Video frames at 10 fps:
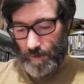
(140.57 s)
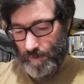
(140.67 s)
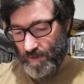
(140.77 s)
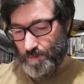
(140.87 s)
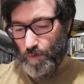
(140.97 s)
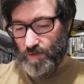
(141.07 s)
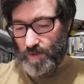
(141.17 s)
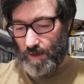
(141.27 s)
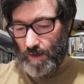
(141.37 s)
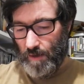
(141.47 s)
This
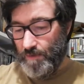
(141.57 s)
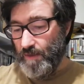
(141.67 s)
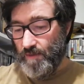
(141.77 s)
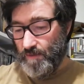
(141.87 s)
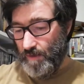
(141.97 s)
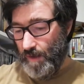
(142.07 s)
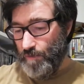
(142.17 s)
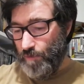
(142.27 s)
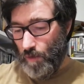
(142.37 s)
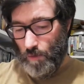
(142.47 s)
postcard, this
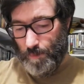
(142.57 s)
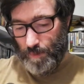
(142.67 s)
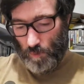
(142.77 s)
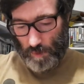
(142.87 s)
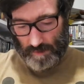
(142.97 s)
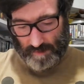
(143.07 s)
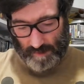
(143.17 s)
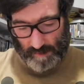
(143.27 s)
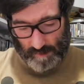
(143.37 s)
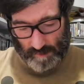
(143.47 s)
envelope was
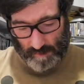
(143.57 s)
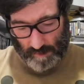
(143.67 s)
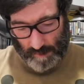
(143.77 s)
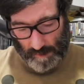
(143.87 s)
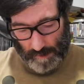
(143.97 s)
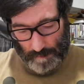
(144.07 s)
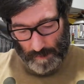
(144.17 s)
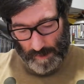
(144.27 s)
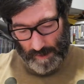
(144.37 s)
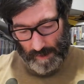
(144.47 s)
sent
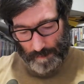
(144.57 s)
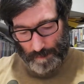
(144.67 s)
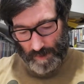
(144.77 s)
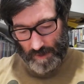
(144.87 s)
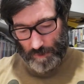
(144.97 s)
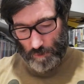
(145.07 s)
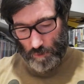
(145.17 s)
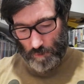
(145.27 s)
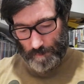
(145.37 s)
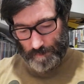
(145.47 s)
by
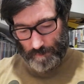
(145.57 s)
Pedro